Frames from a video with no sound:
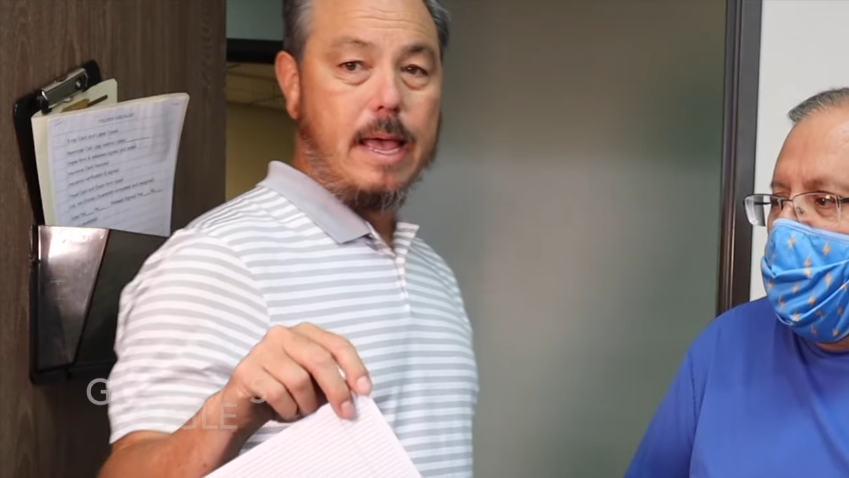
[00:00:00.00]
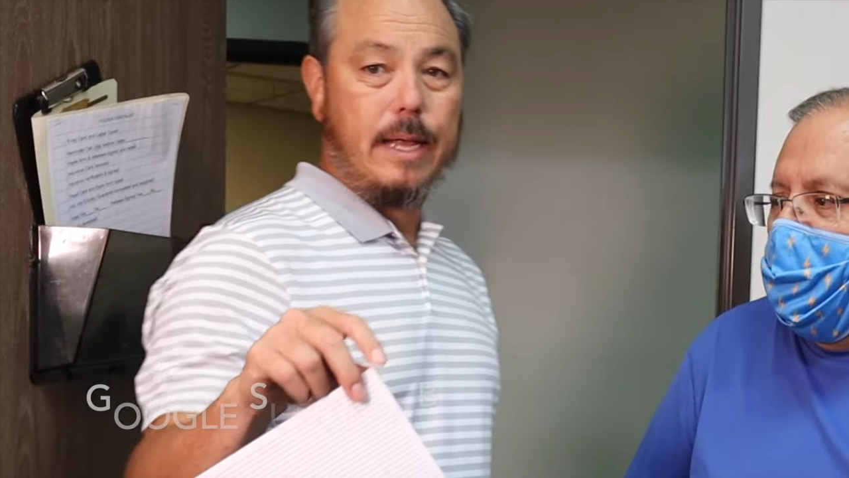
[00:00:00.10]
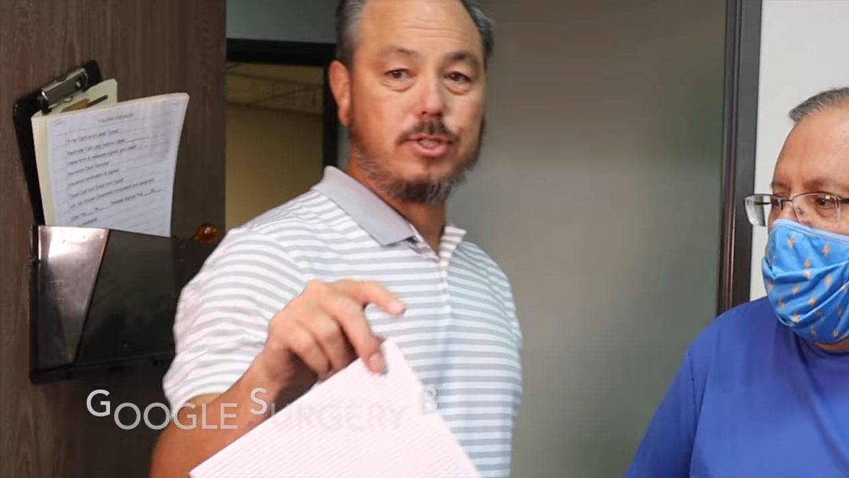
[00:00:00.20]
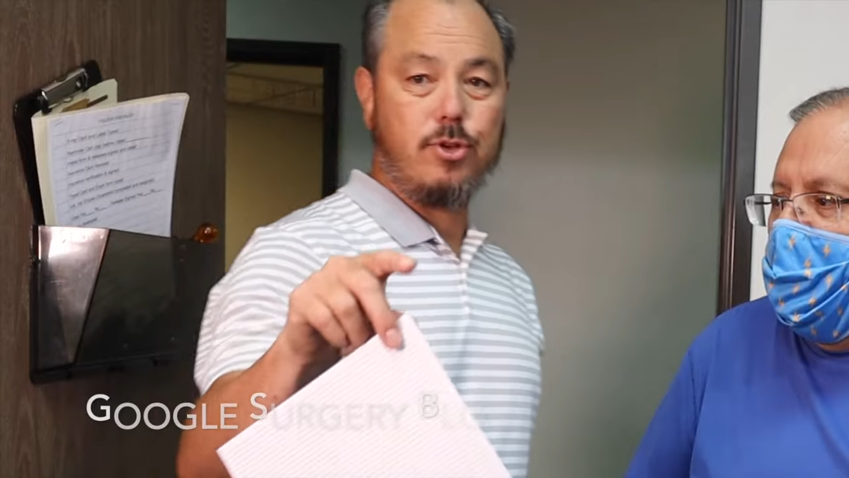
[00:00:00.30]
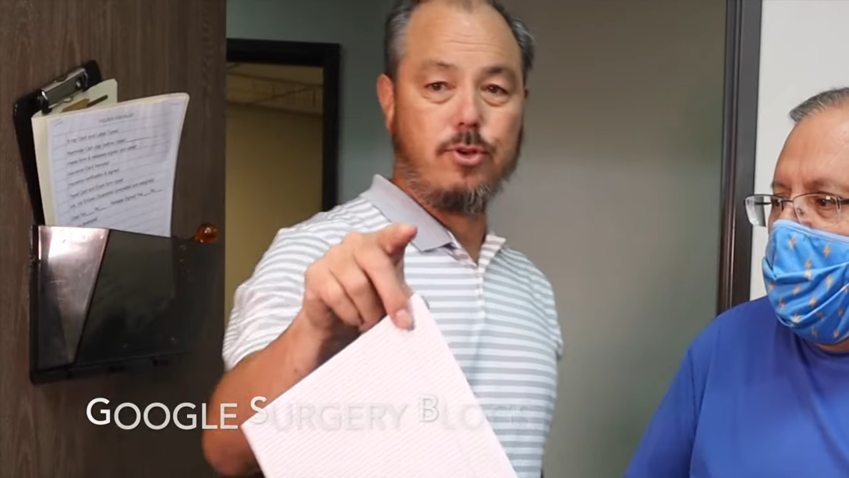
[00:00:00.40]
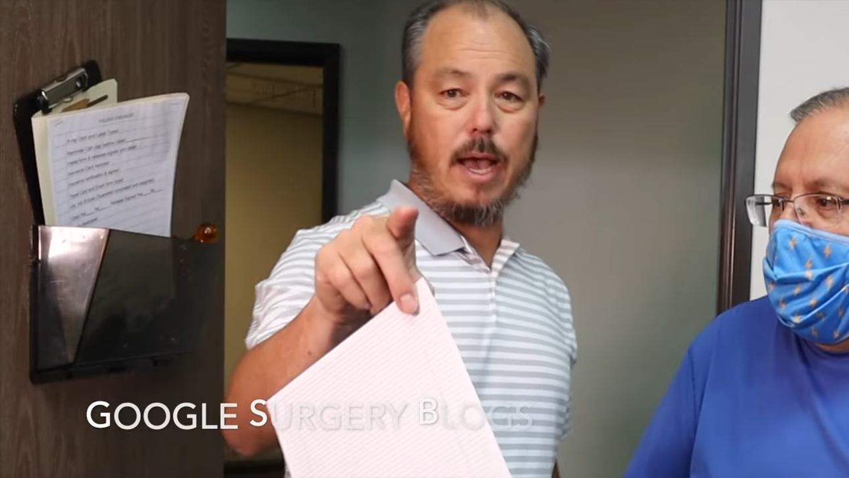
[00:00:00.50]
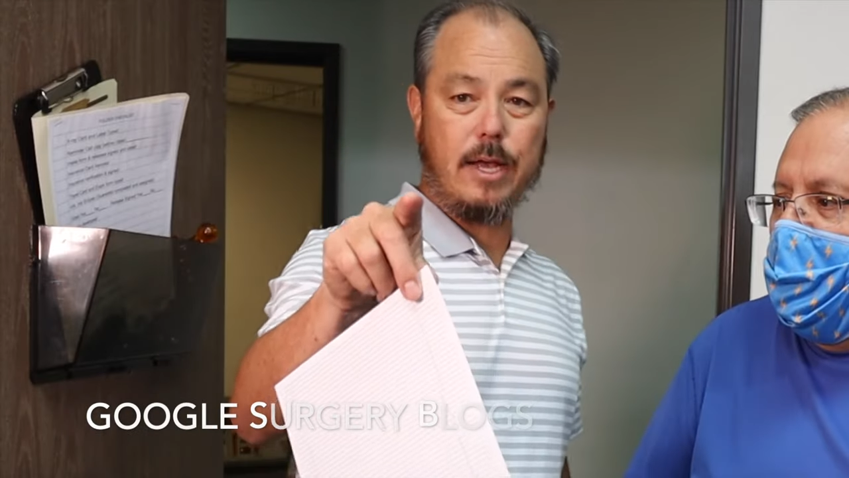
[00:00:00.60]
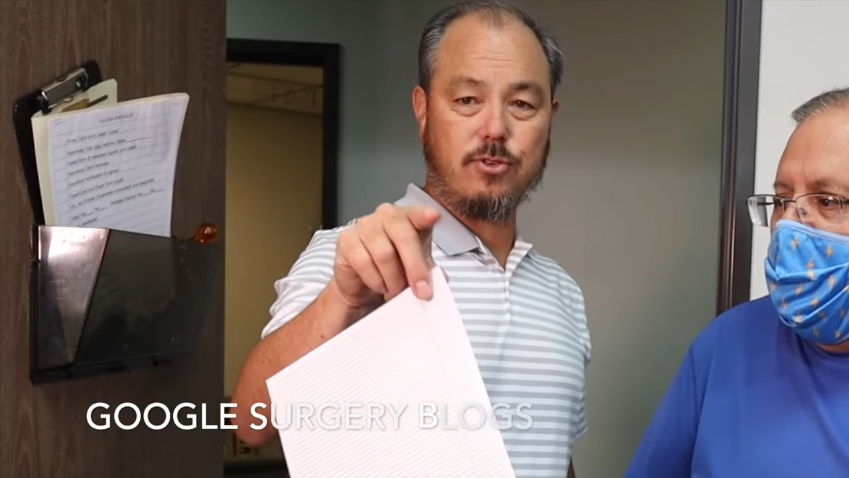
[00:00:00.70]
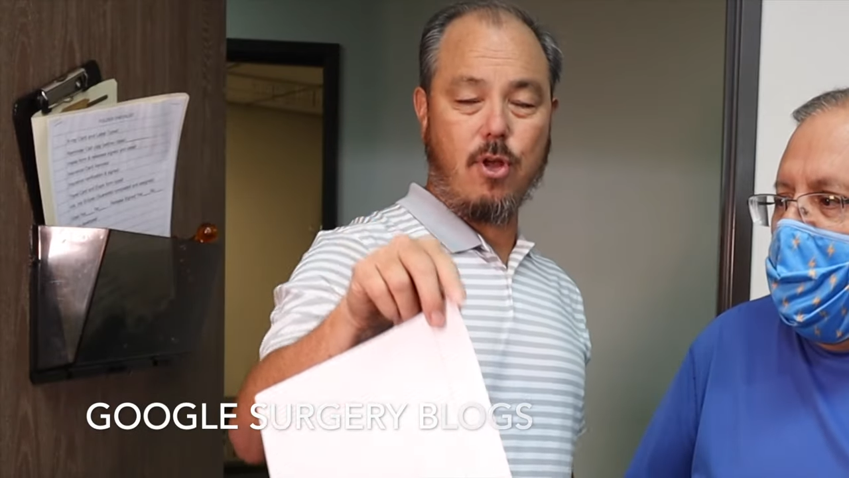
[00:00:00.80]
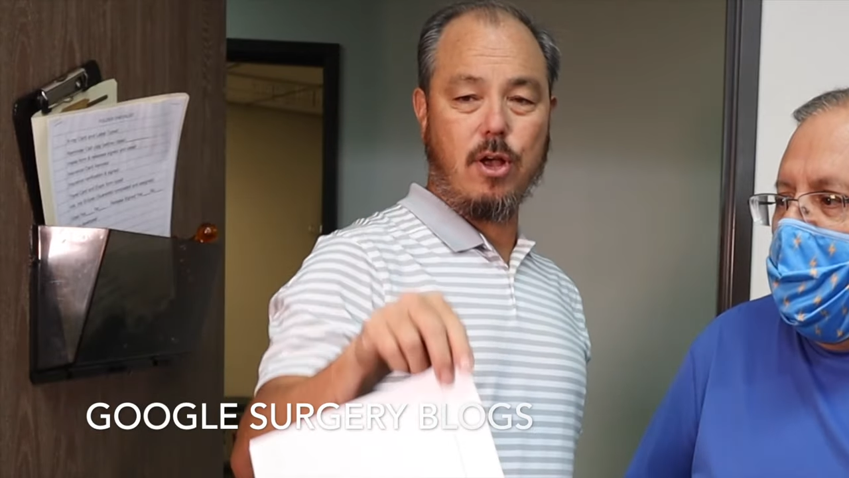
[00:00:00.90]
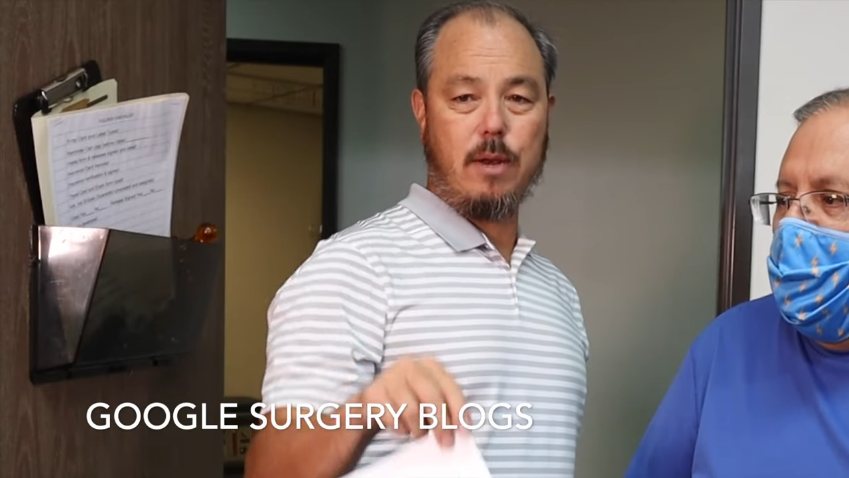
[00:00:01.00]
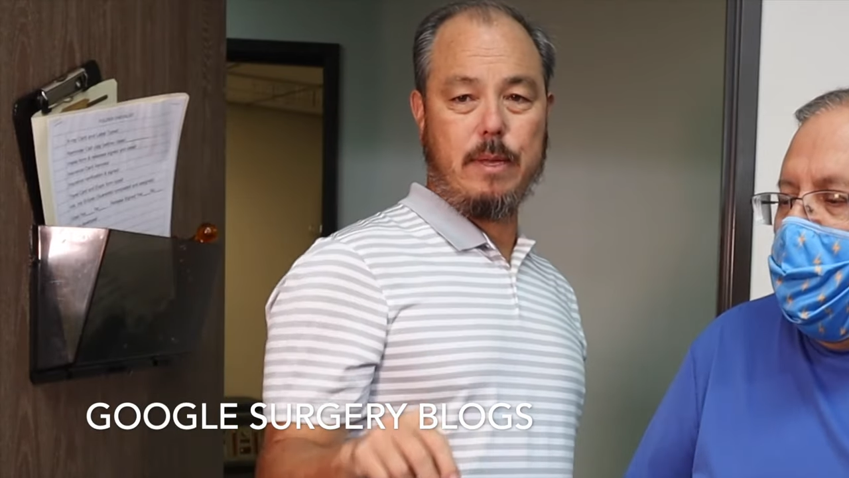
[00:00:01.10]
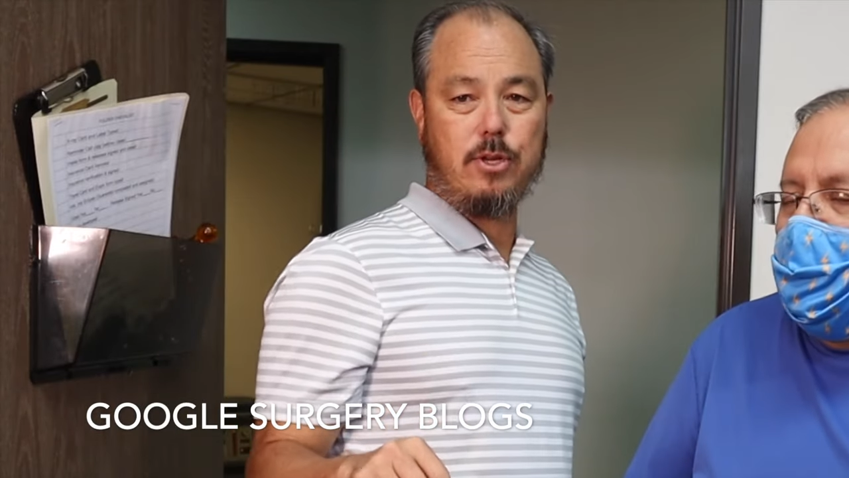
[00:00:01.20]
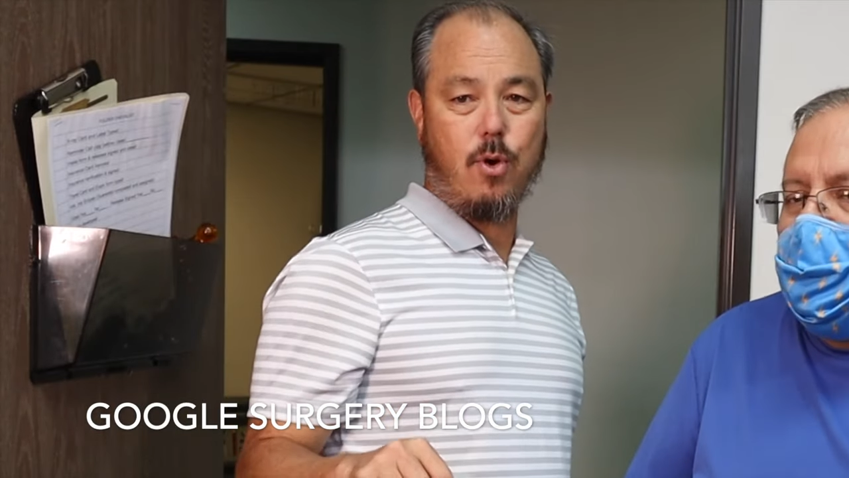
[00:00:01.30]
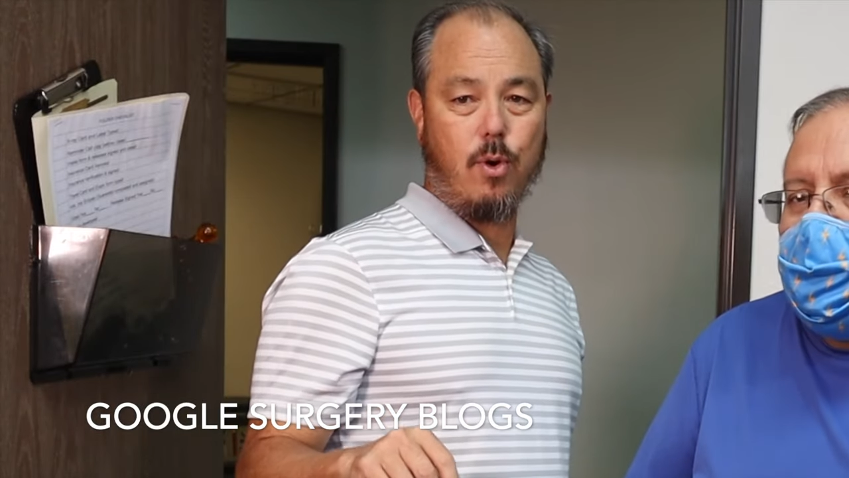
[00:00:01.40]
And so you guys are all going to
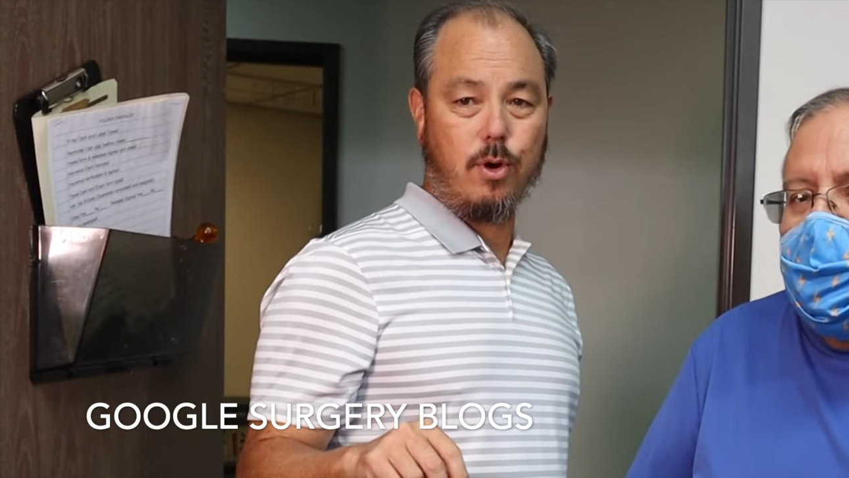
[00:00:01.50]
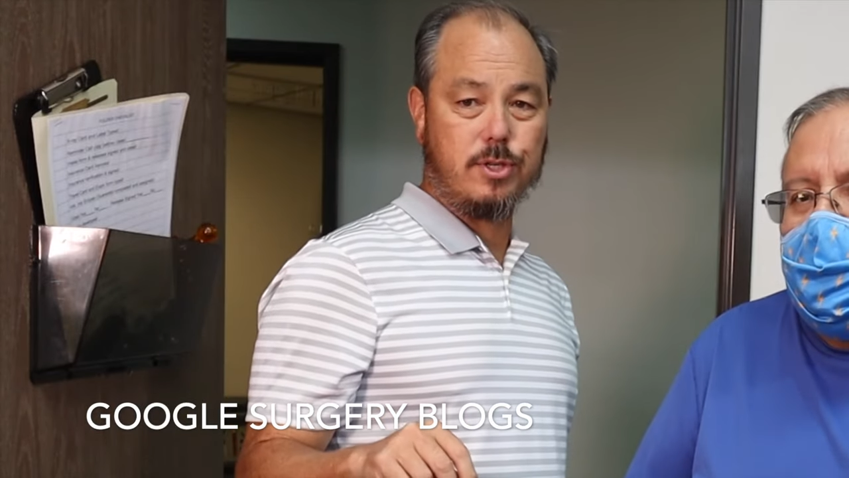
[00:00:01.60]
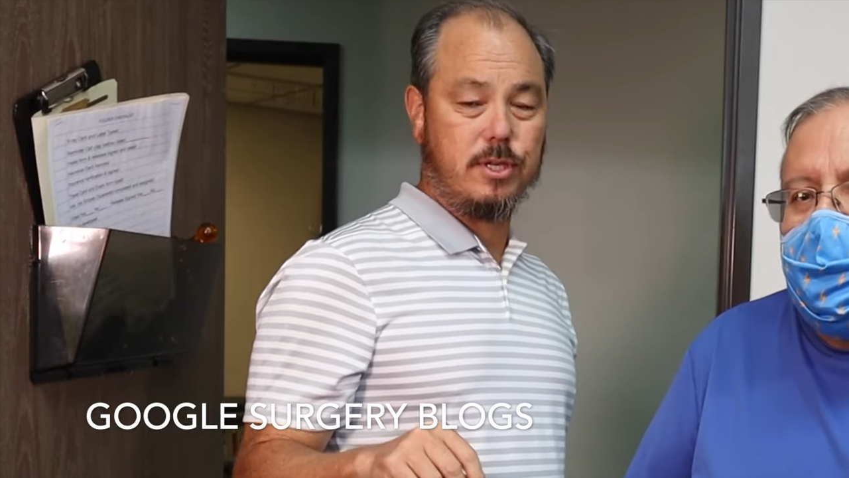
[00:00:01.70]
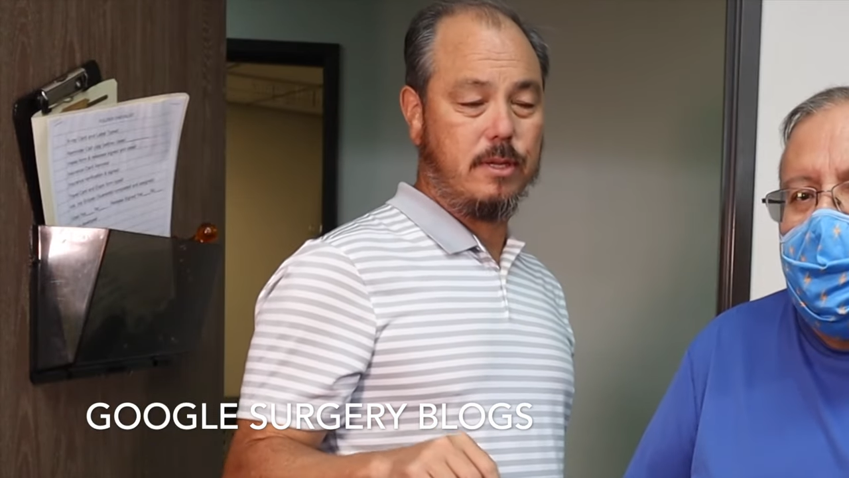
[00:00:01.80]
be coerced